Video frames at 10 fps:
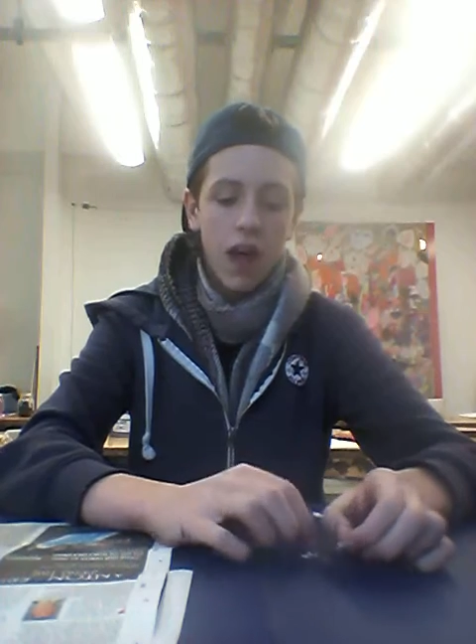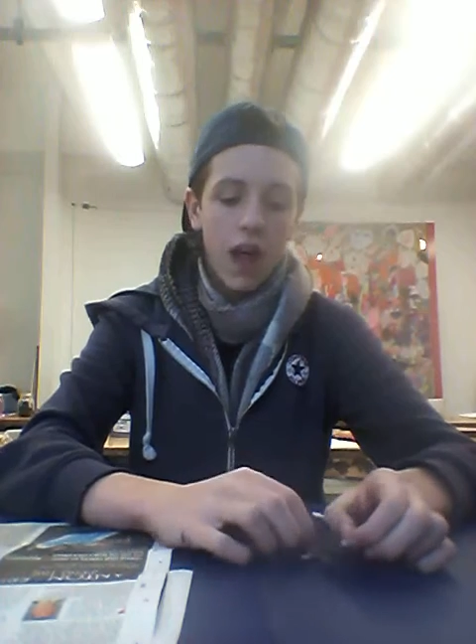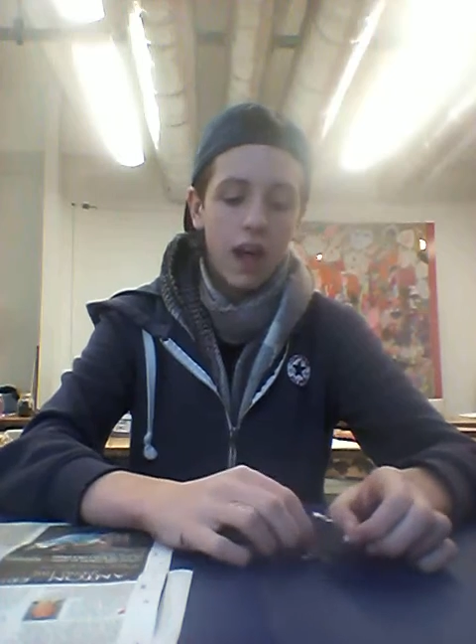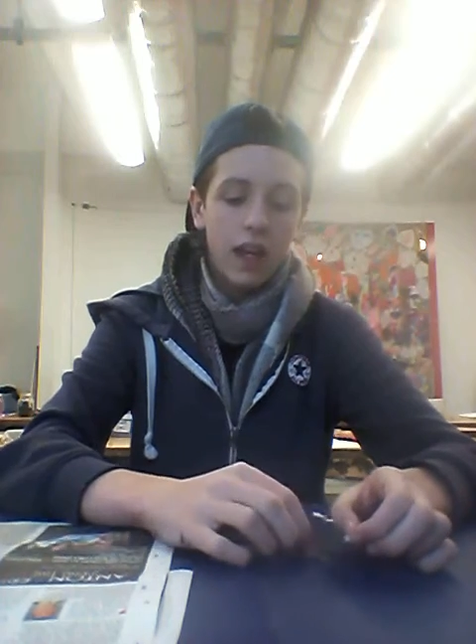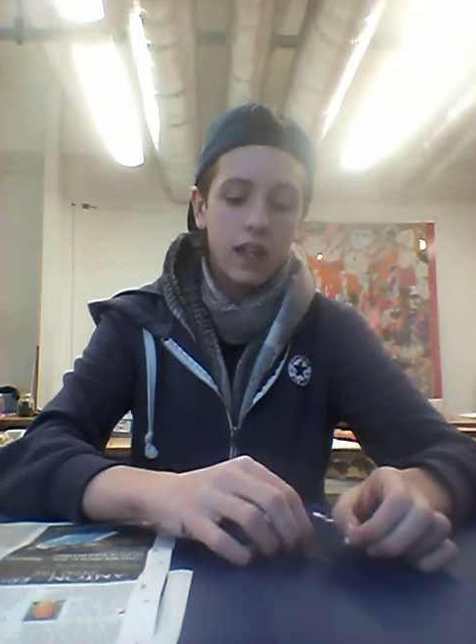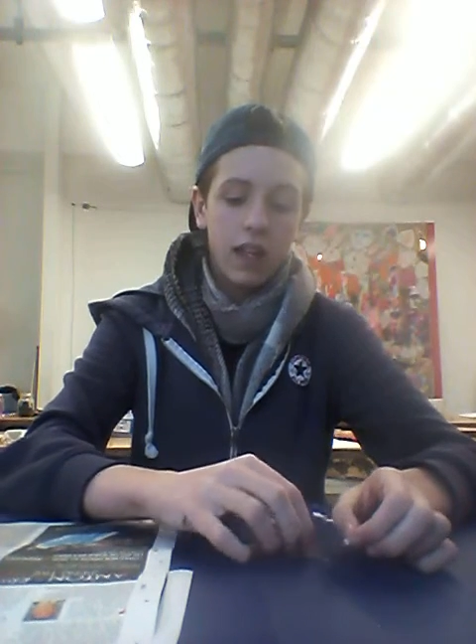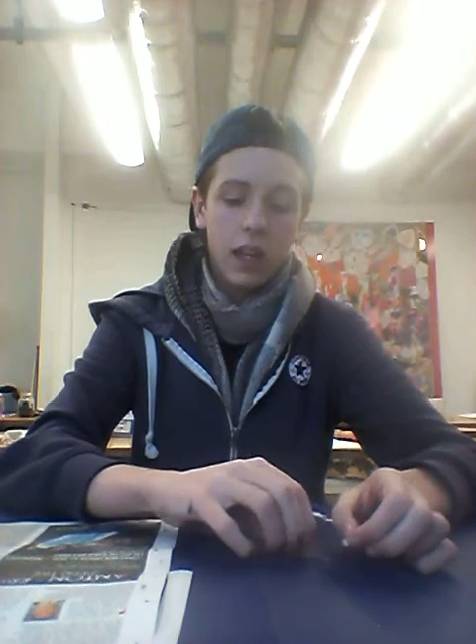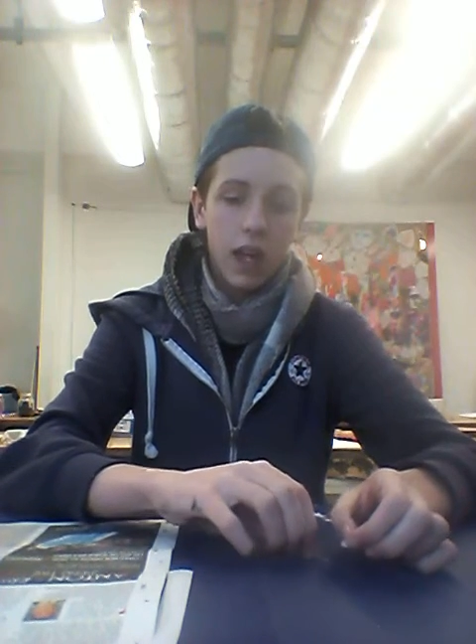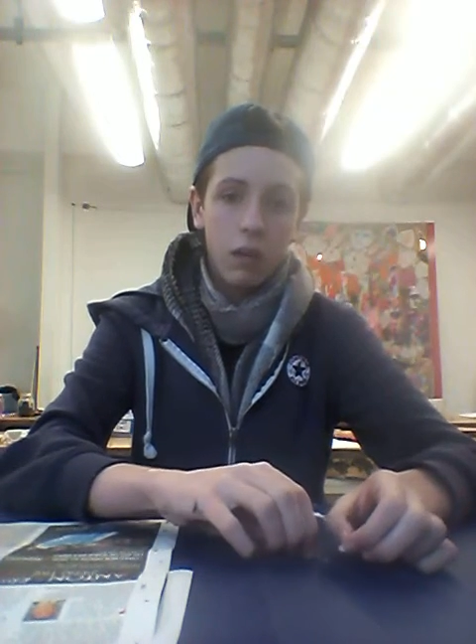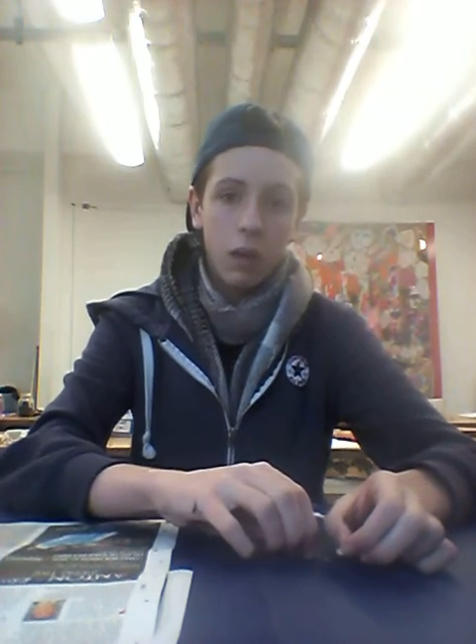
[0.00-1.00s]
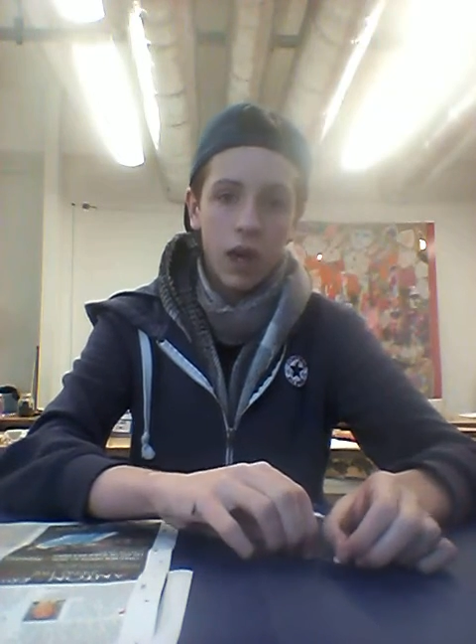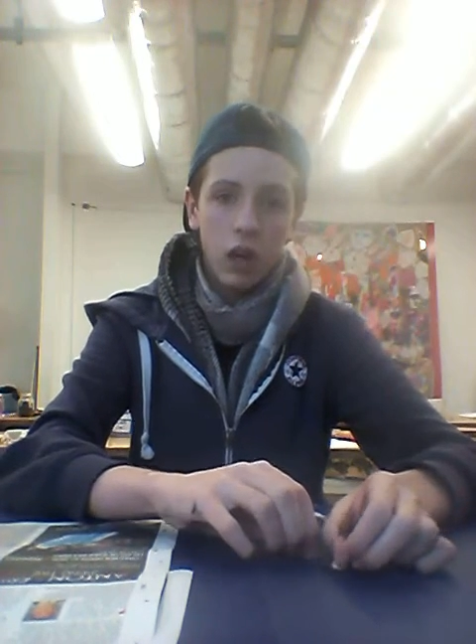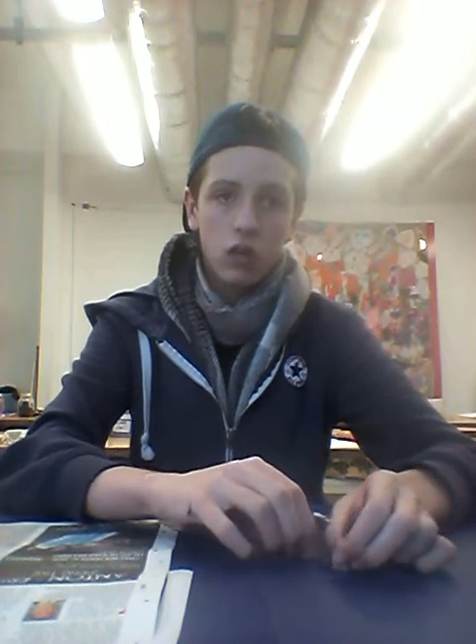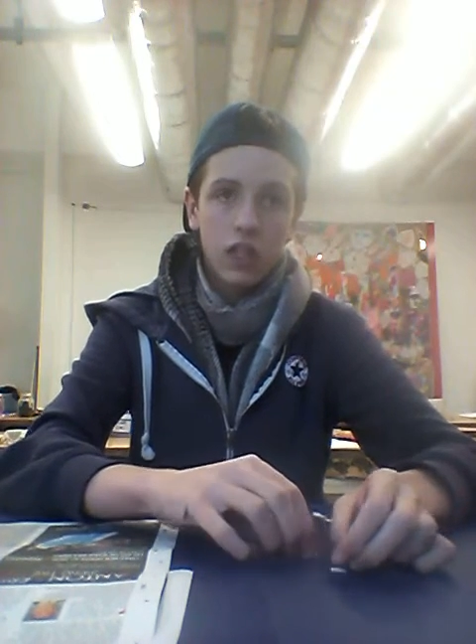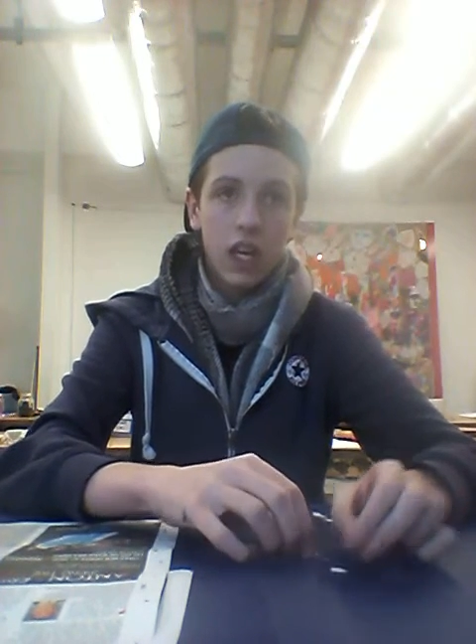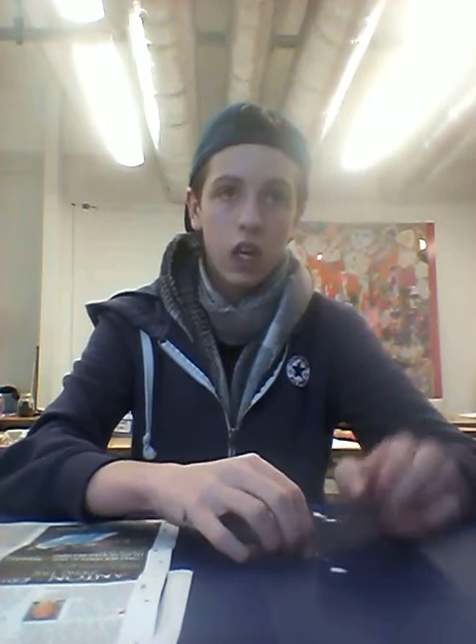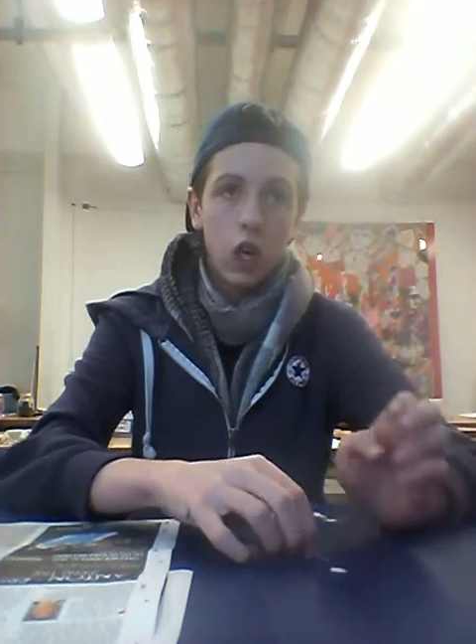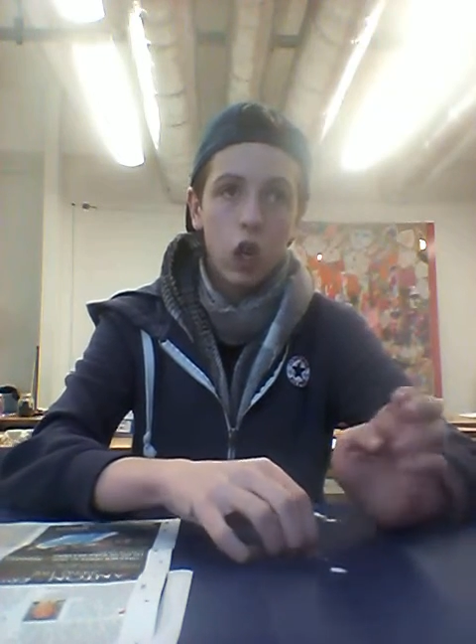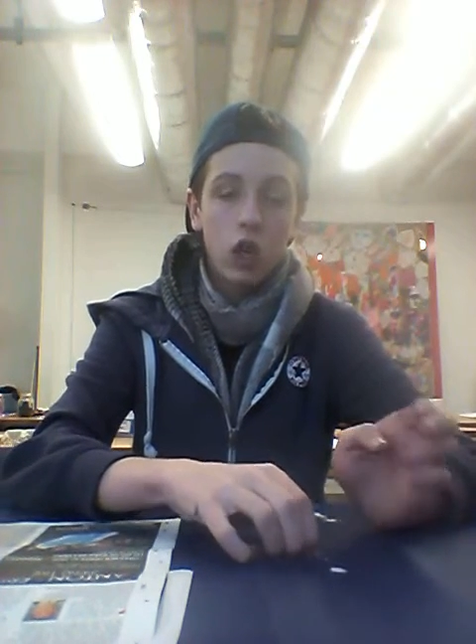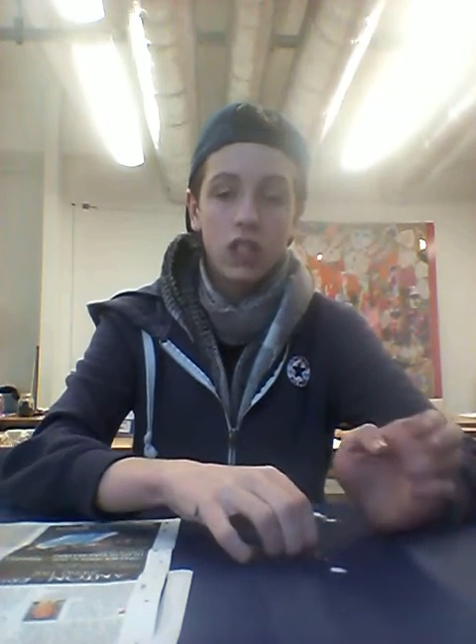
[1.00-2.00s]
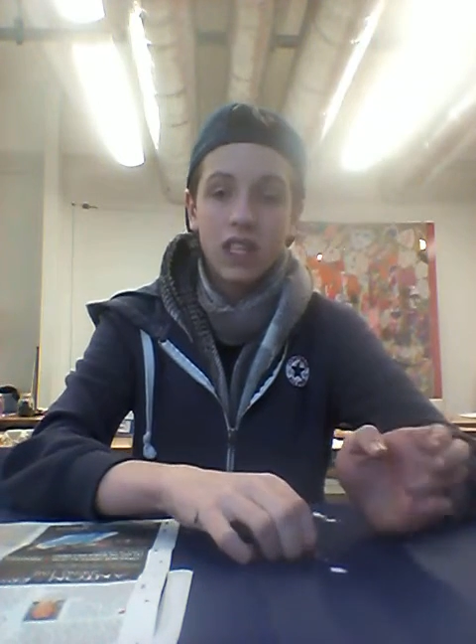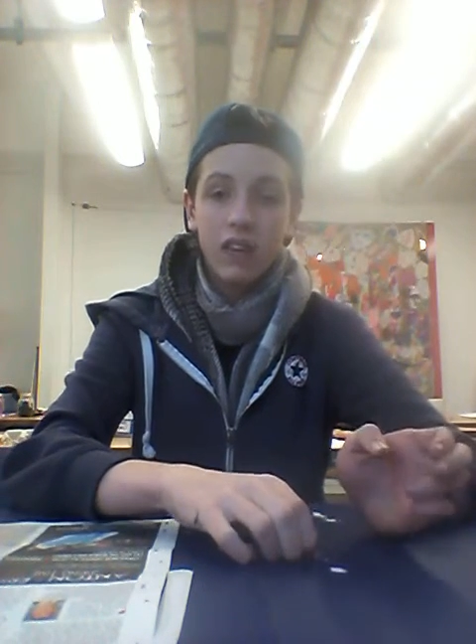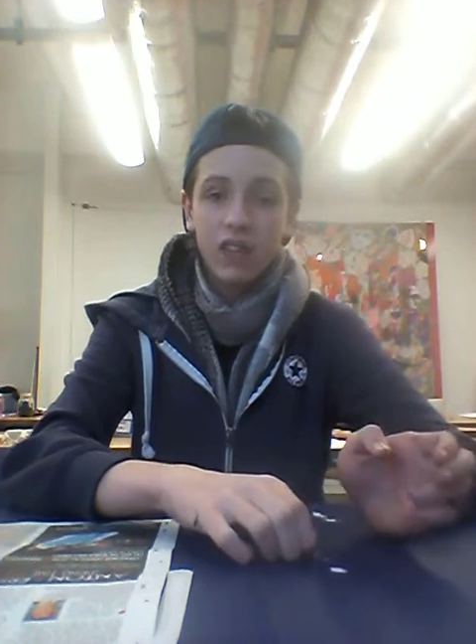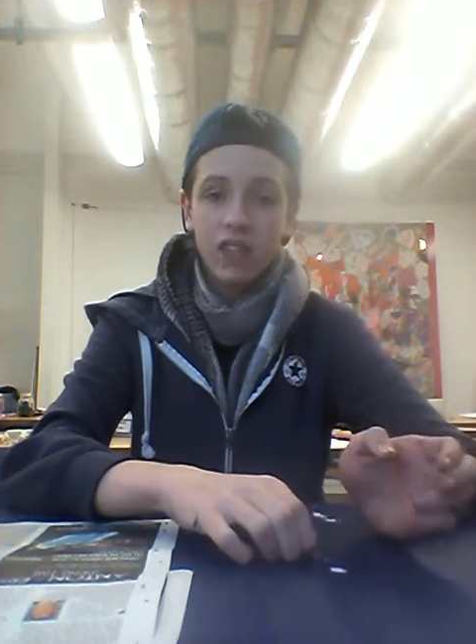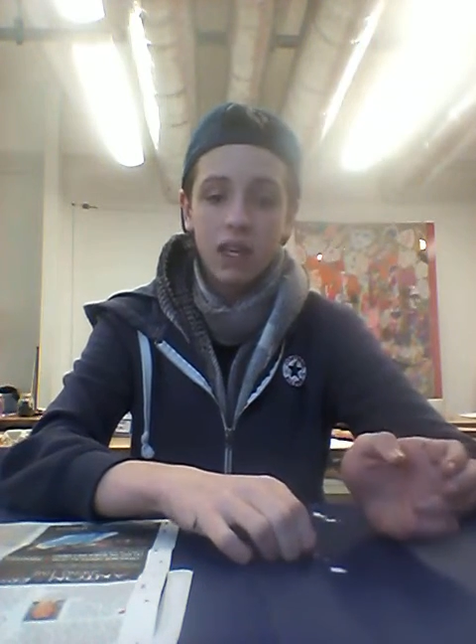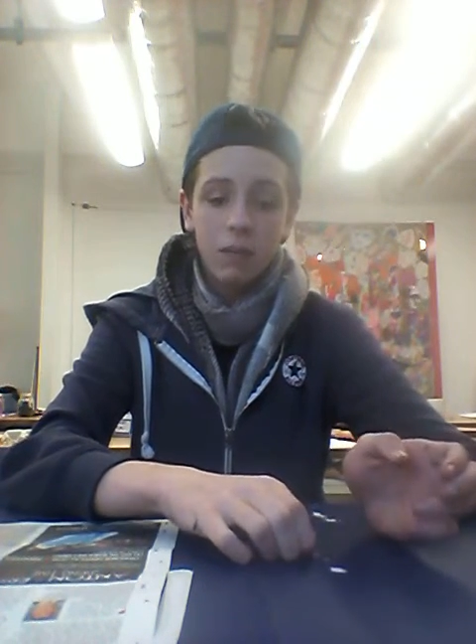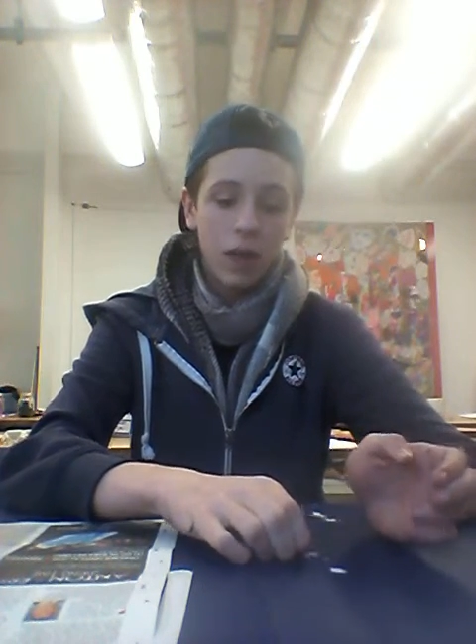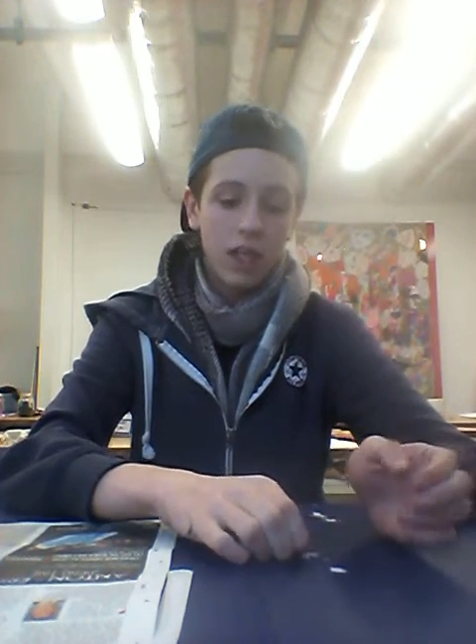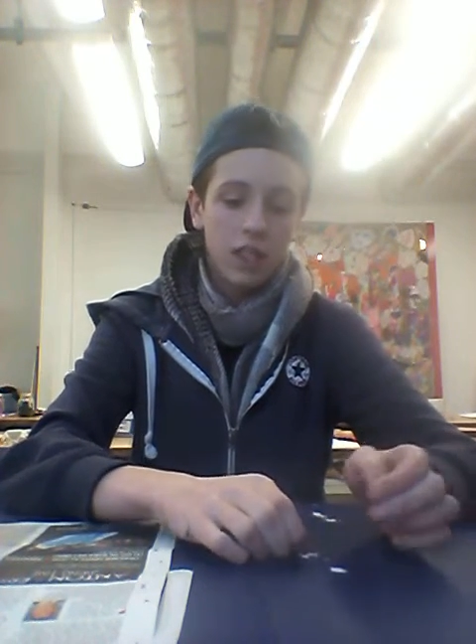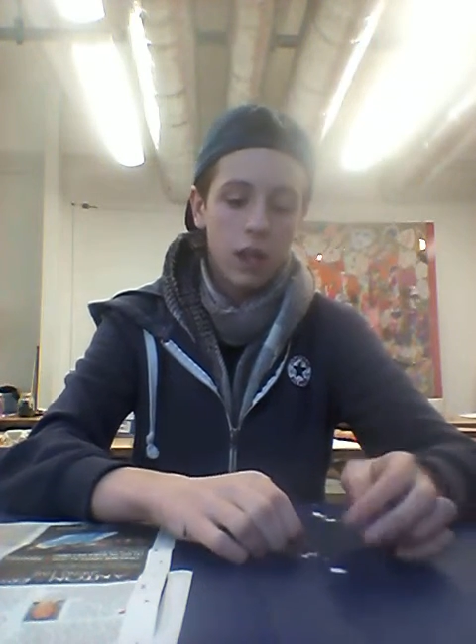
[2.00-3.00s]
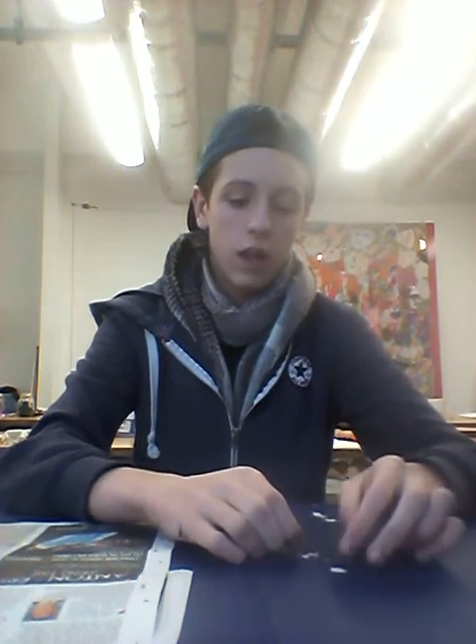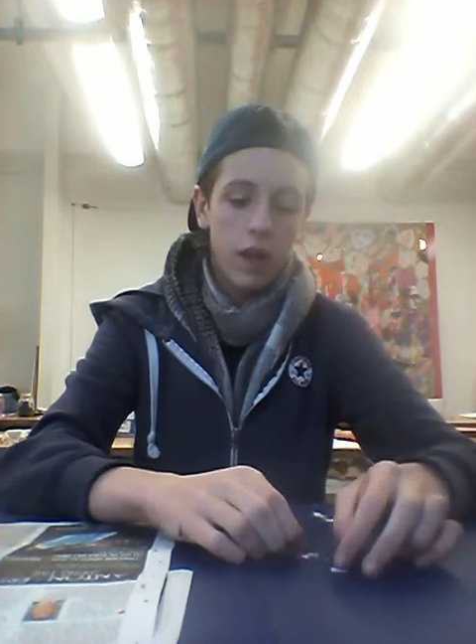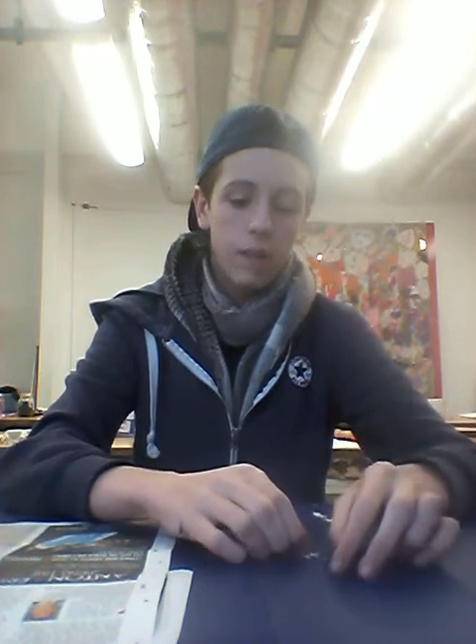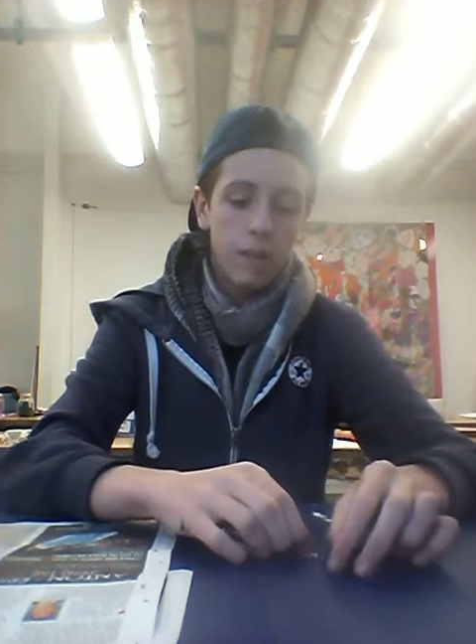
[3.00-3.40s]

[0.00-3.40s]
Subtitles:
I didn't like the way I looked, I had a low self-esteem basically.